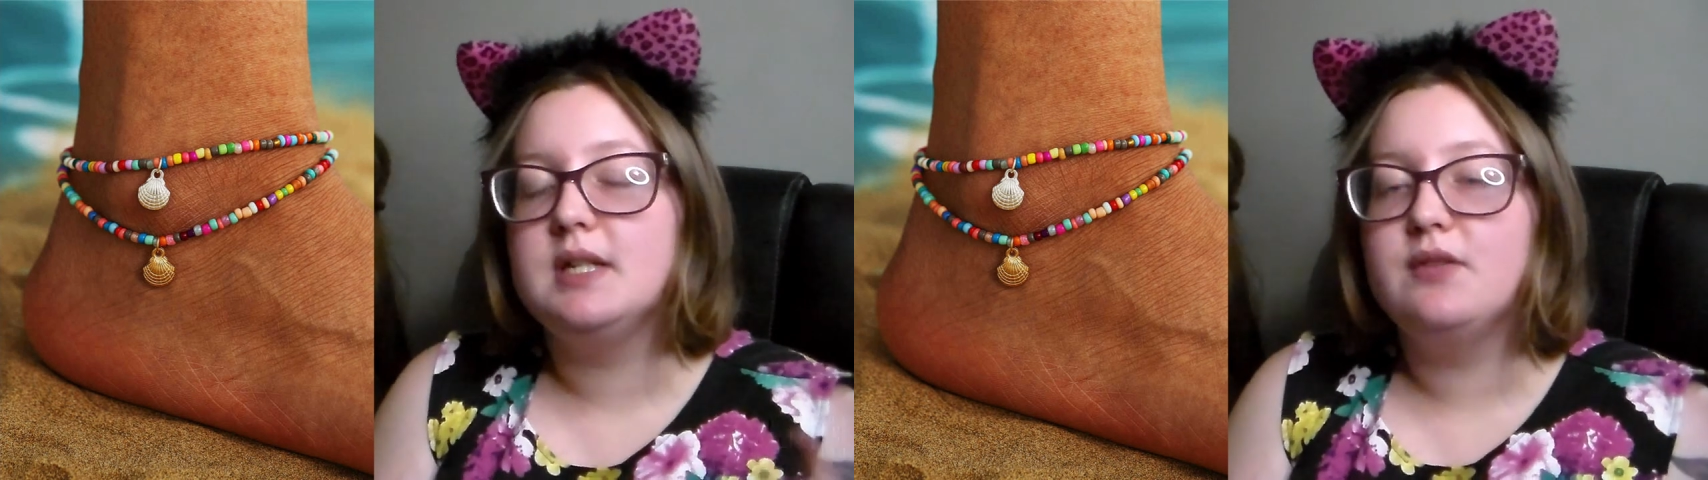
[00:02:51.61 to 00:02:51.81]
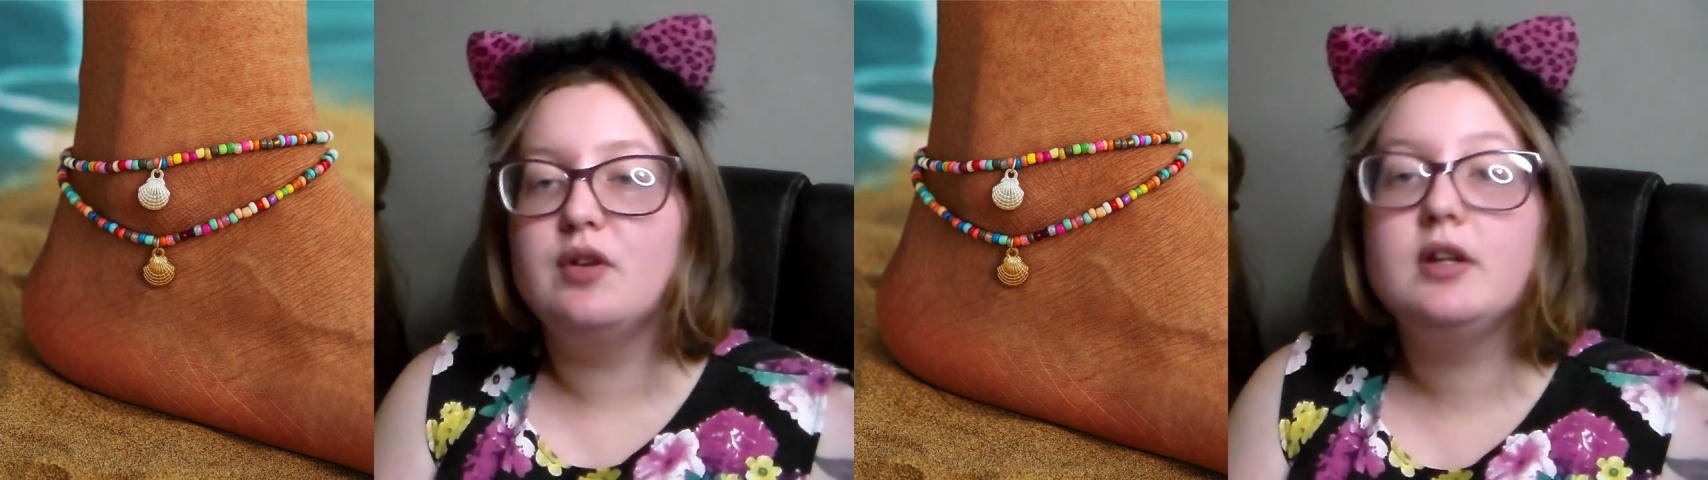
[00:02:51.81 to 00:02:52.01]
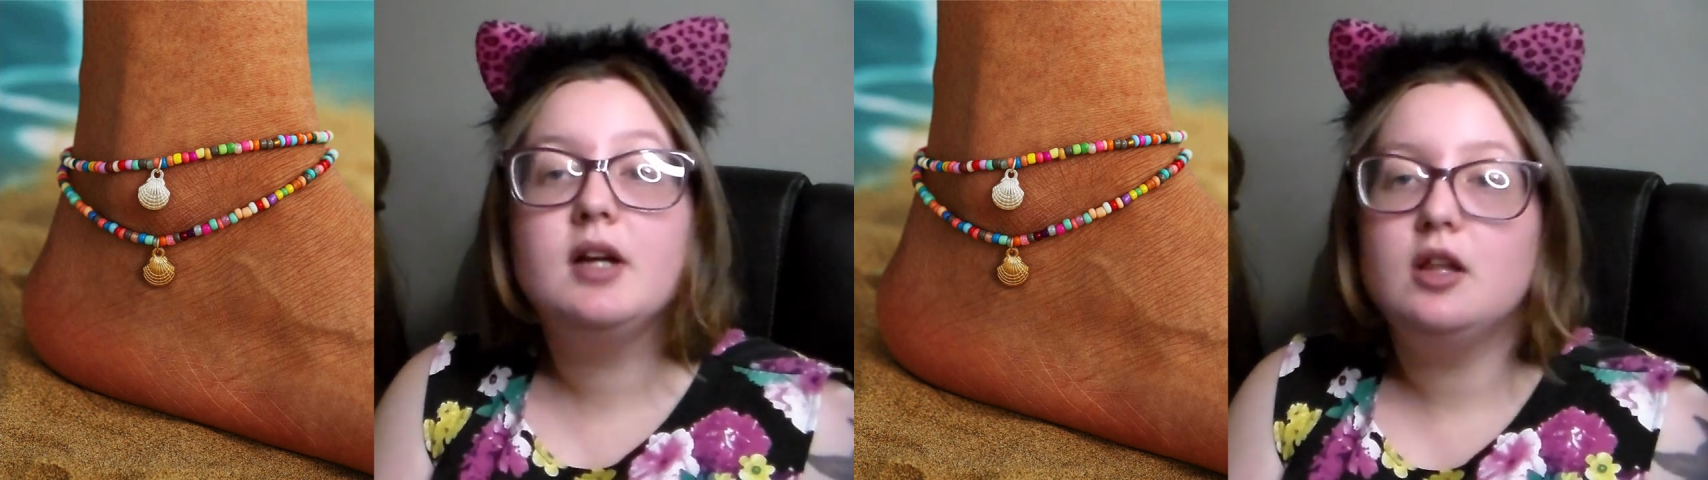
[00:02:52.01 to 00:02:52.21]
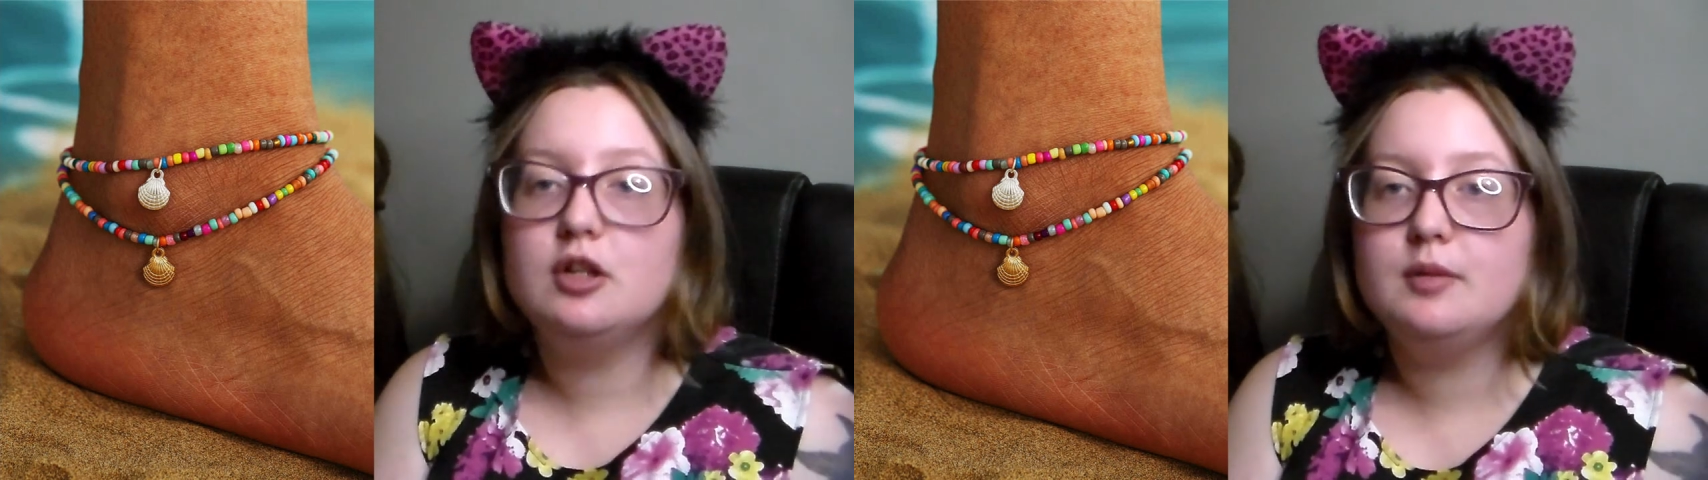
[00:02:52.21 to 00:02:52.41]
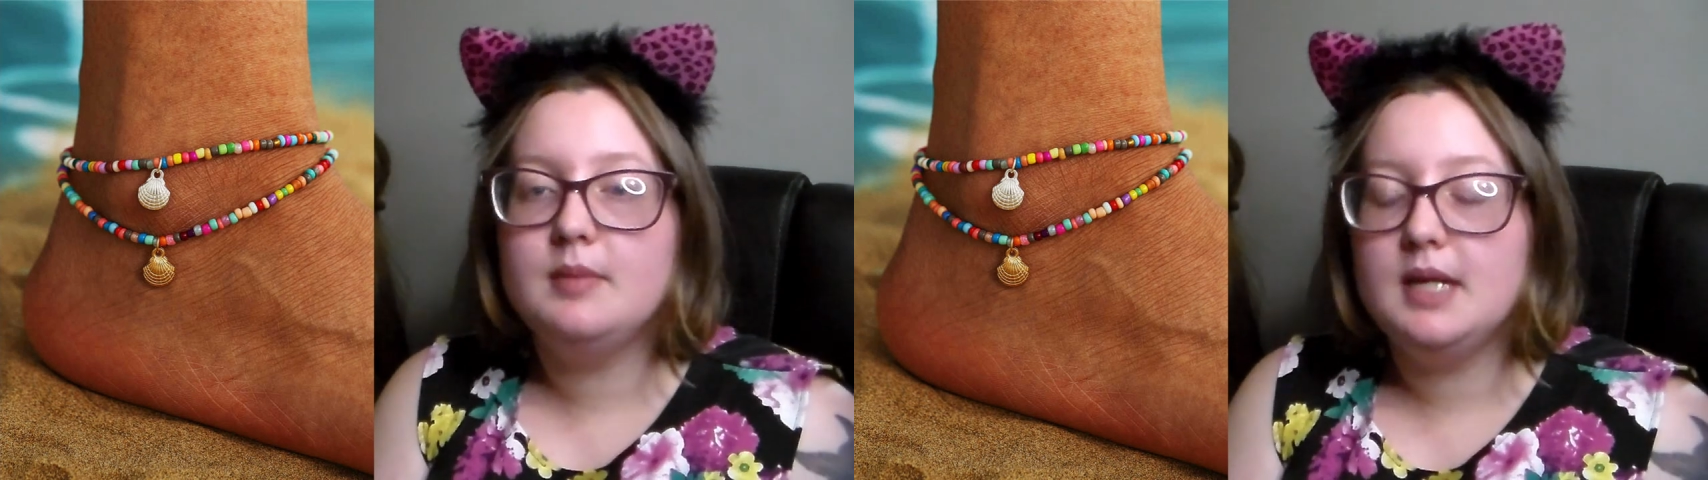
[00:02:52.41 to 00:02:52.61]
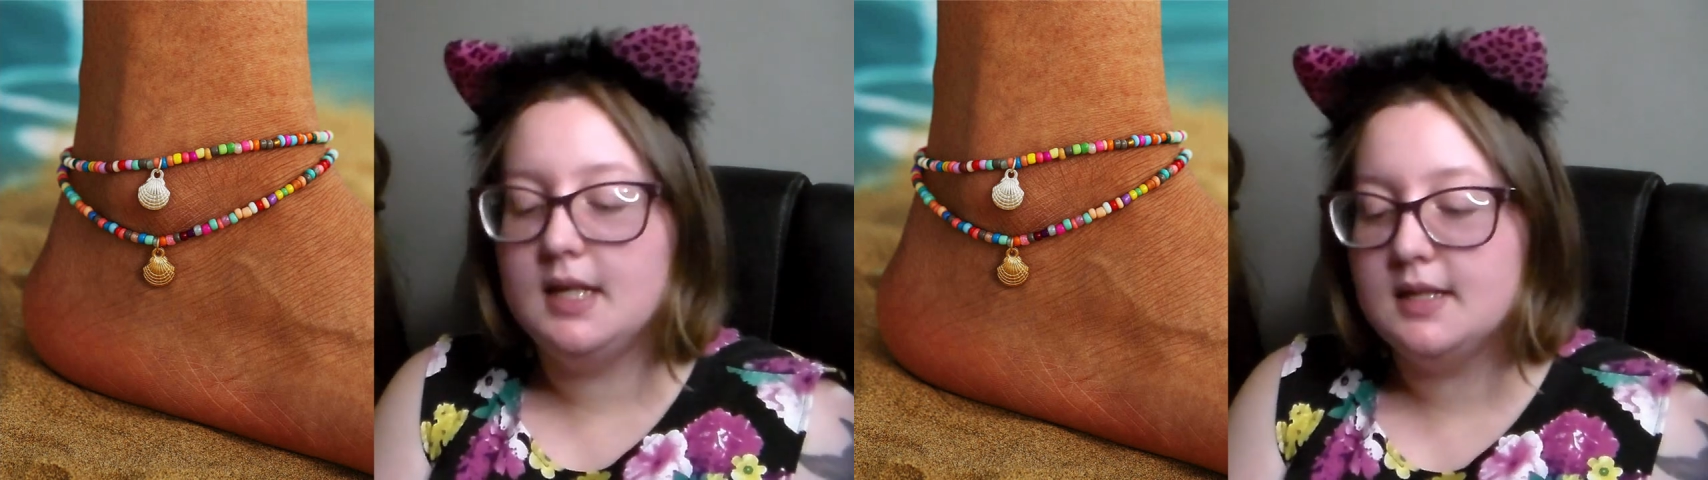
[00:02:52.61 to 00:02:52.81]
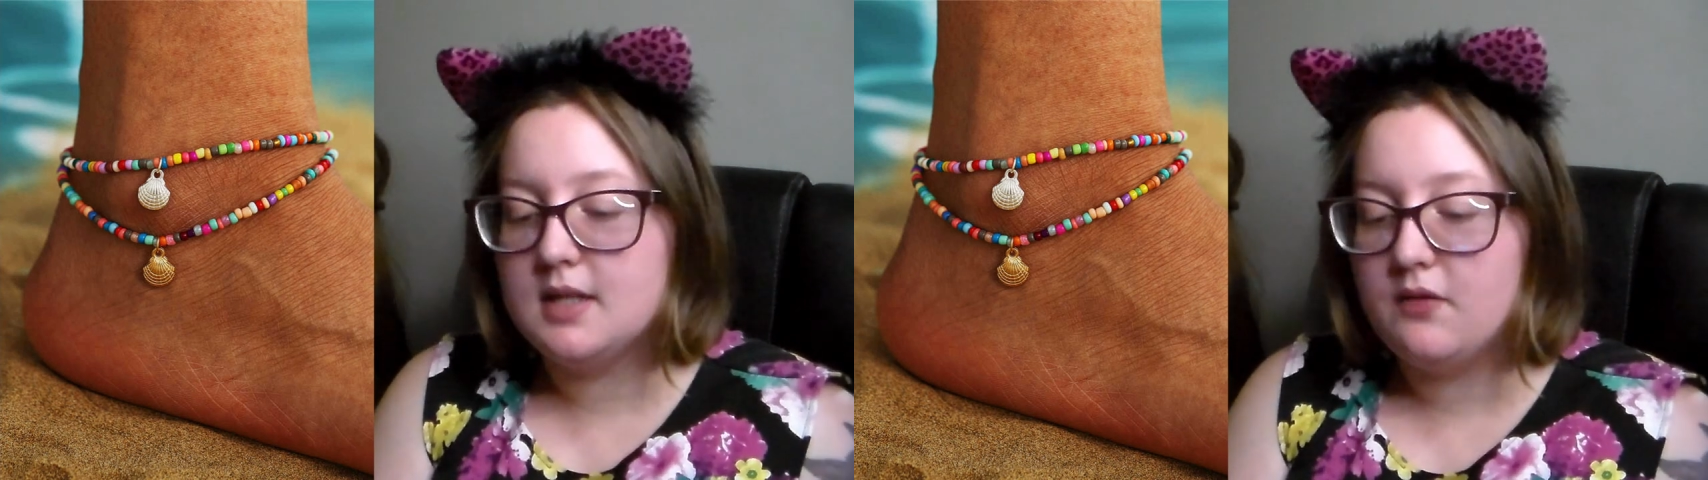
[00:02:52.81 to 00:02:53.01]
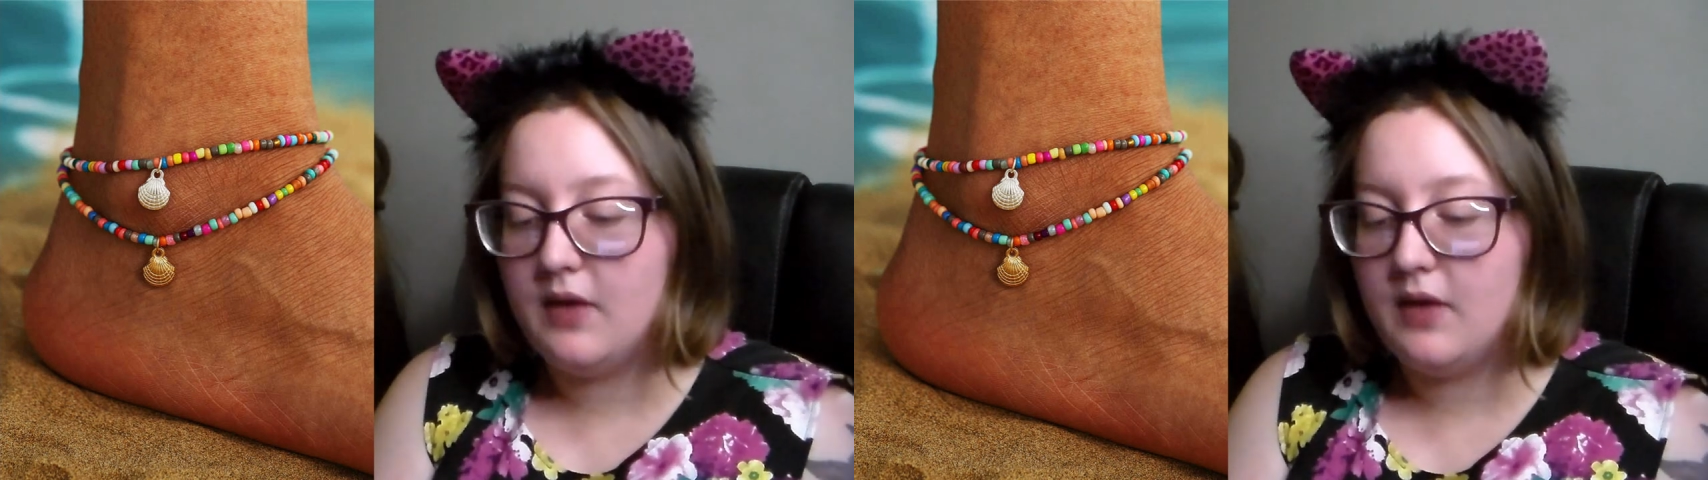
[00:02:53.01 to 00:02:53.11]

the different color meanings